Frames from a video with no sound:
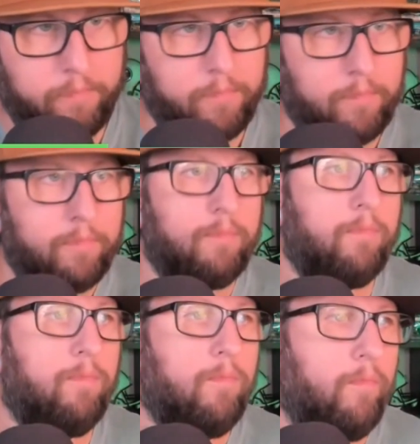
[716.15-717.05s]

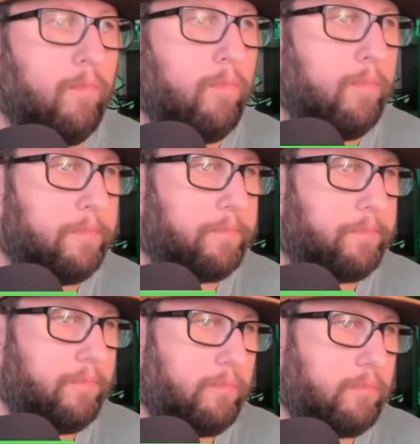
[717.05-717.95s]

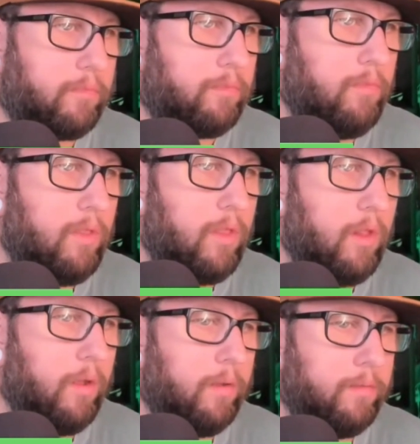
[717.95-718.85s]

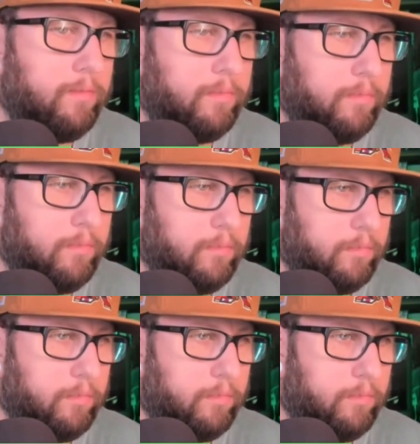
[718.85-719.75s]

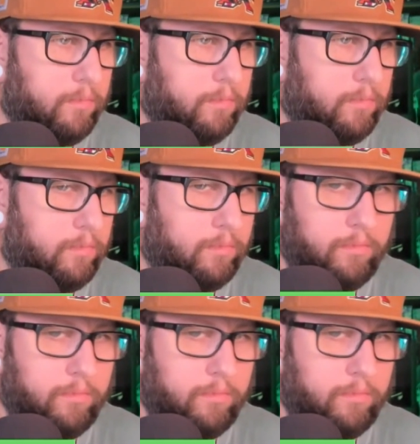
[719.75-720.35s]
The person shown says nothing.